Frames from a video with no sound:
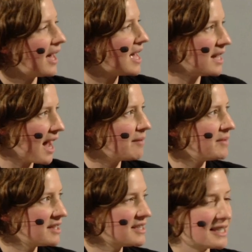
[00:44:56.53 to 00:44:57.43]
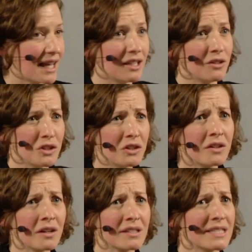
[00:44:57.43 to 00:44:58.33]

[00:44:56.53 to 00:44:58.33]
And I'm here to tell you, New York